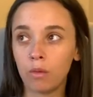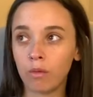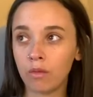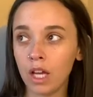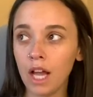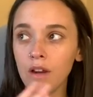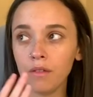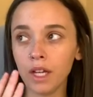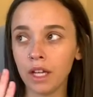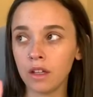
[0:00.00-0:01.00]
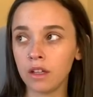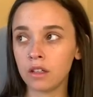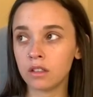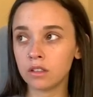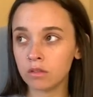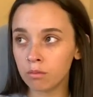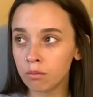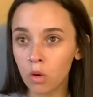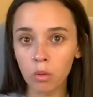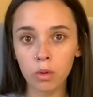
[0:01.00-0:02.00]
kind of like a
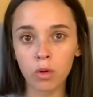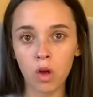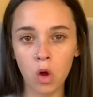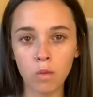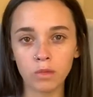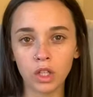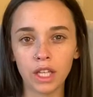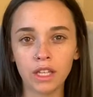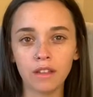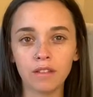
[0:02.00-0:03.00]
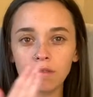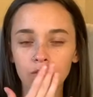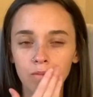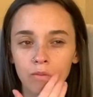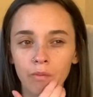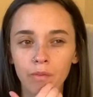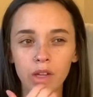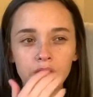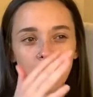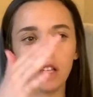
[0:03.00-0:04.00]
mobile home looking. It
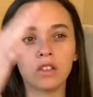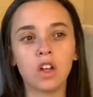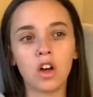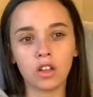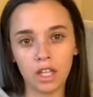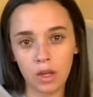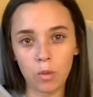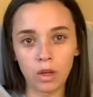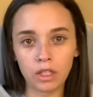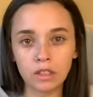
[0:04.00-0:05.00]
was like a long one.